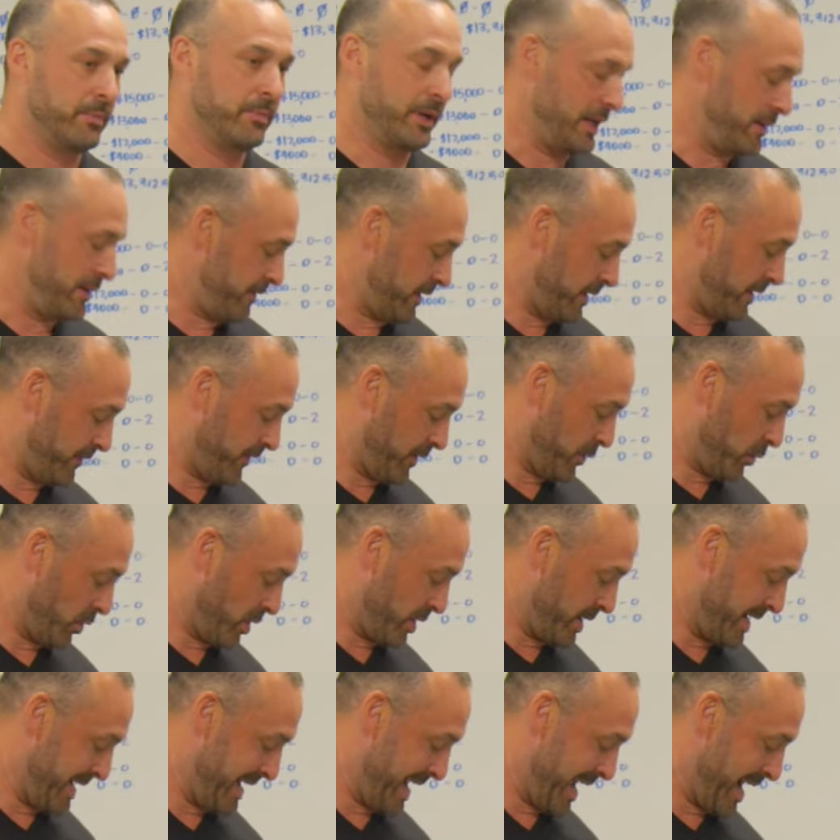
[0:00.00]
But even if it
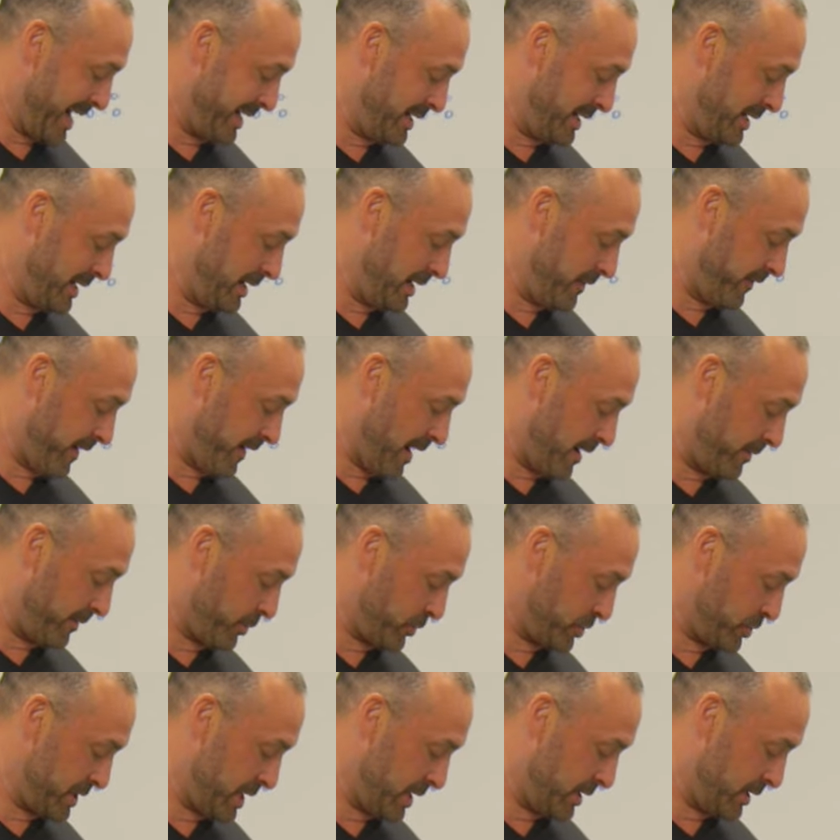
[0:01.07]
were
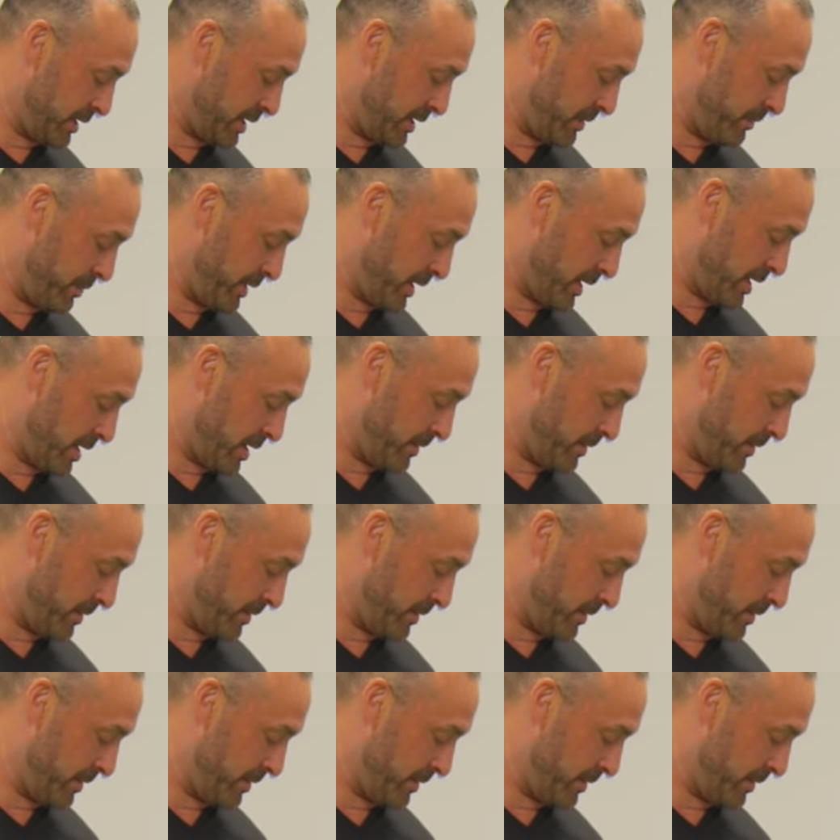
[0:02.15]
95% didn't pick